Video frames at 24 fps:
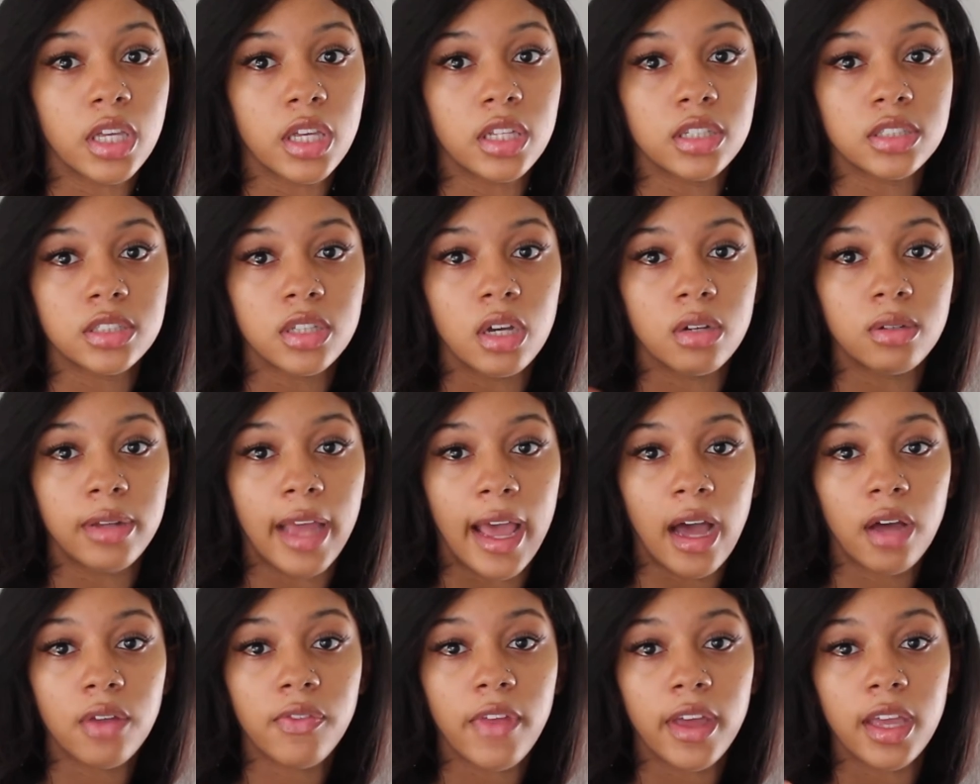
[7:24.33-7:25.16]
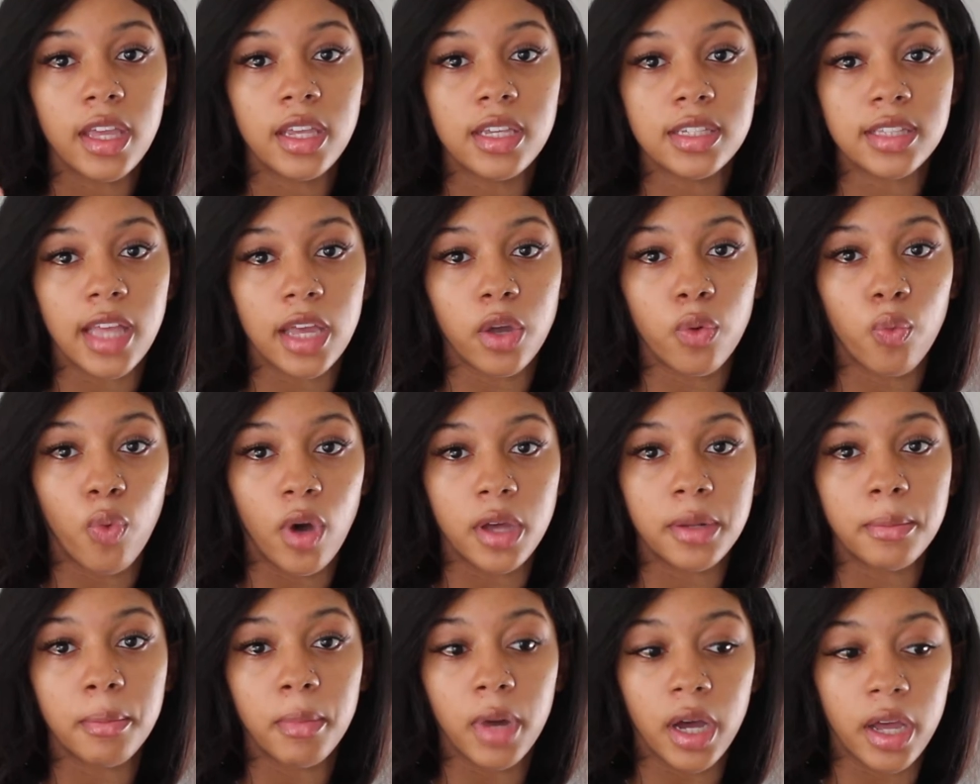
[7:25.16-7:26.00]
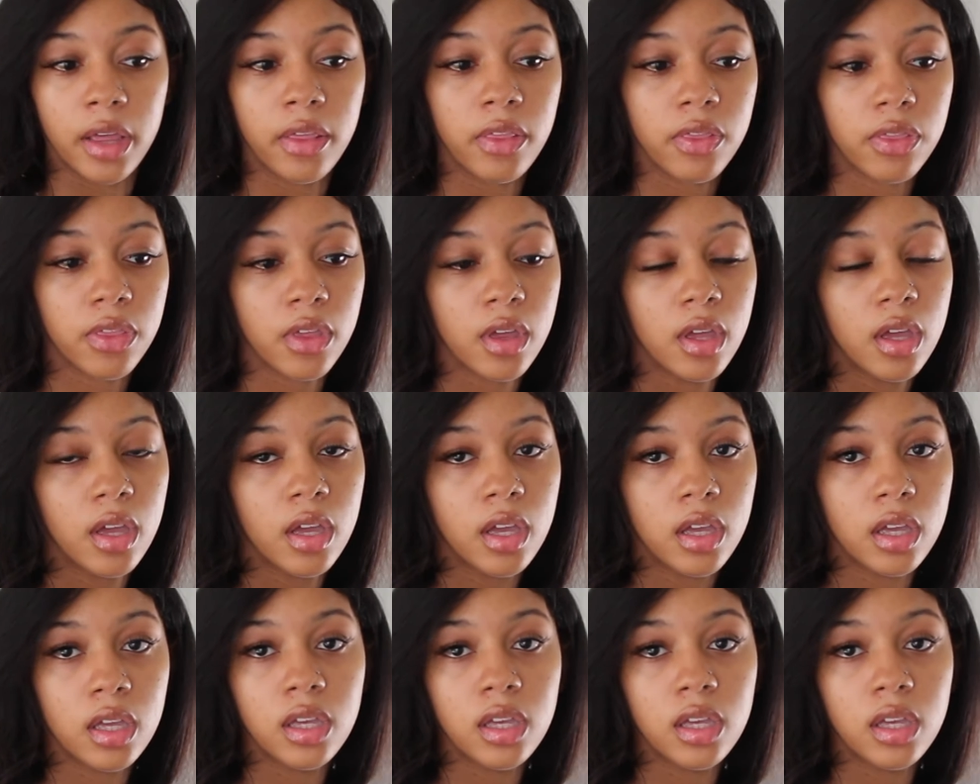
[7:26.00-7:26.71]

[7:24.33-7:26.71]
And so now that he's like one month,